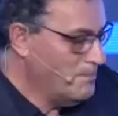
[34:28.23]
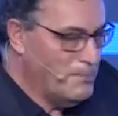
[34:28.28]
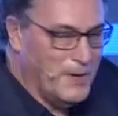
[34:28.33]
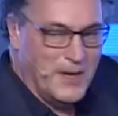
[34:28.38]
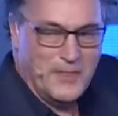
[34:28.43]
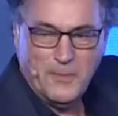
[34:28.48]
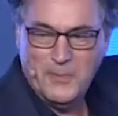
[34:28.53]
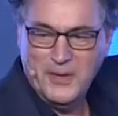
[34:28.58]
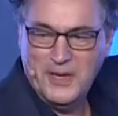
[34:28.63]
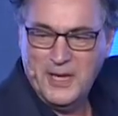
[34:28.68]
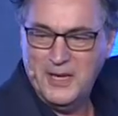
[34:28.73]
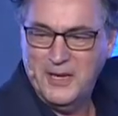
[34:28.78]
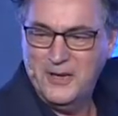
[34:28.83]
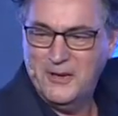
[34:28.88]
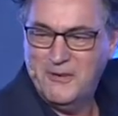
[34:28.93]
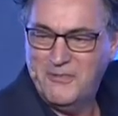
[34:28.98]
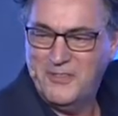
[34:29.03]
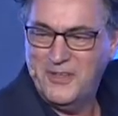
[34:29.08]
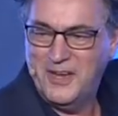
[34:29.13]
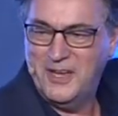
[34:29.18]
by the beginning
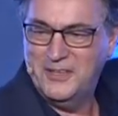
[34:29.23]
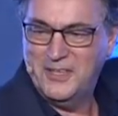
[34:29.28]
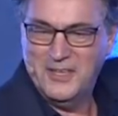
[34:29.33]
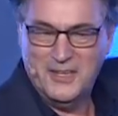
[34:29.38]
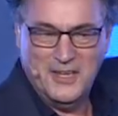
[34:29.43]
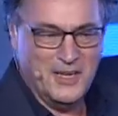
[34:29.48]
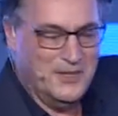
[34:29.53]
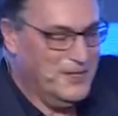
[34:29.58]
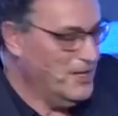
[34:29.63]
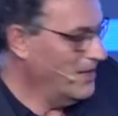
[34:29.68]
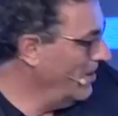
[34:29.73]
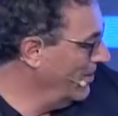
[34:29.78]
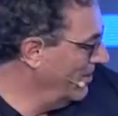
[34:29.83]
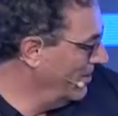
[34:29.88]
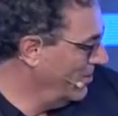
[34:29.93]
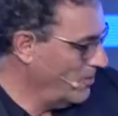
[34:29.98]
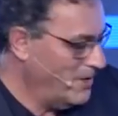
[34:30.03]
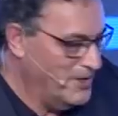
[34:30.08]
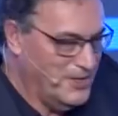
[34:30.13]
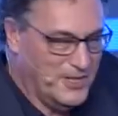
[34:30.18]
of the internet, you know,
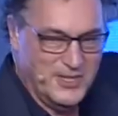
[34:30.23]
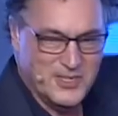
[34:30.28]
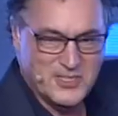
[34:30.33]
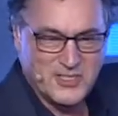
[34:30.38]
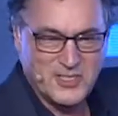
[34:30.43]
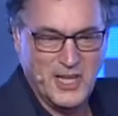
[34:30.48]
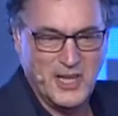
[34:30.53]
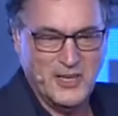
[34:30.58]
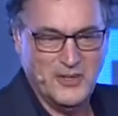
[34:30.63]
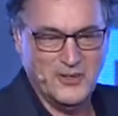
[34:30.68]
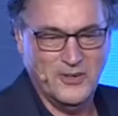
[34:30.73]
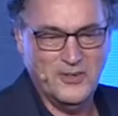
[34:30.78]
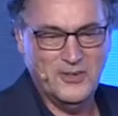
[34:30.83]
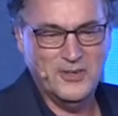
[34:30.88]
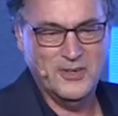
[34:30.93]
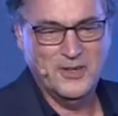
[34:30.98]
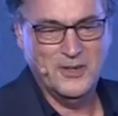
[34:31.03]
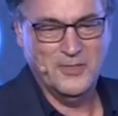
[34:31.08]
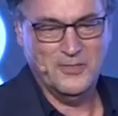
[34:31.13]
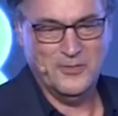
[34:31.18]
twenty years later,
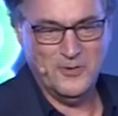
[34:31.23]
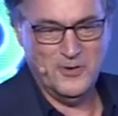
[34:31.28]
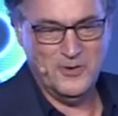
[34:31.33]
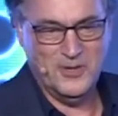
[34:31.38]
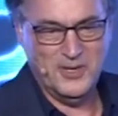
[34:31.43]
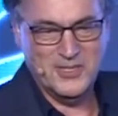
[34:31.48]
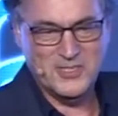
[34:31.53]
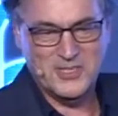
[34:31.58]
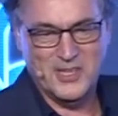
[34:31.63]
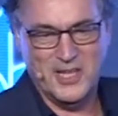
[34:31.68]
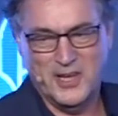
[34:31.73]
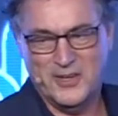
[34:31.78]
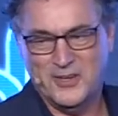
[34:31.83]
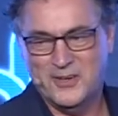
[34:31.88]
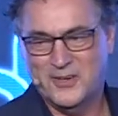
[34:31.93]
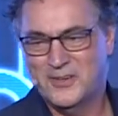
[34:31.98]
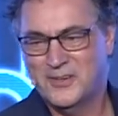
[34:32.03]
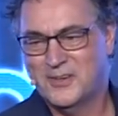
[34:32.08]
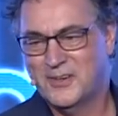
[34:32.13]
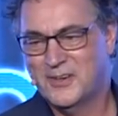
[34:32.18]
thirty years
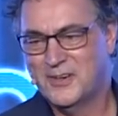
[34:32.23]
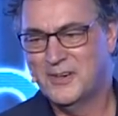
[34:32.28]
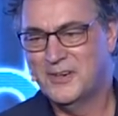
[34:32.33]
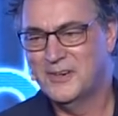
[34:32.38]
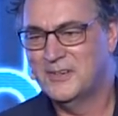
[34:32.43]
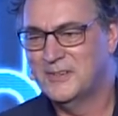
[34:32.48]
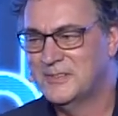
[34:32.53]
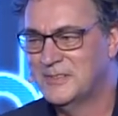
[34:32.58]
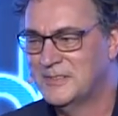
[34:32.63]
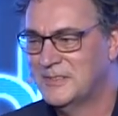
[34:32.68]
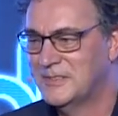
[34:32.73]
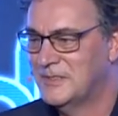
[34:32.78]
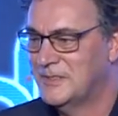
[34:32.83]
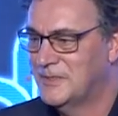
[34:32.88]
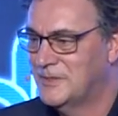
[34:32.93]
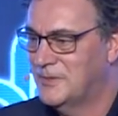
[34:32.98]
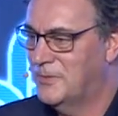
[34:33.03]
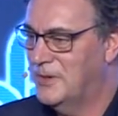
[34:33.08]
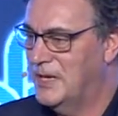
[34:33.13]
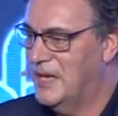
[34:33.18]
later,
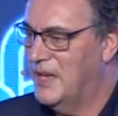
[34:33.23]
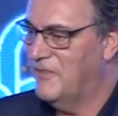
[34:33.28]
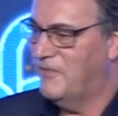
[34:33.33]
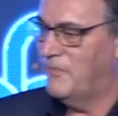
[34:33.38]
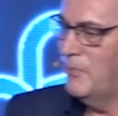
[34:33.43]
we have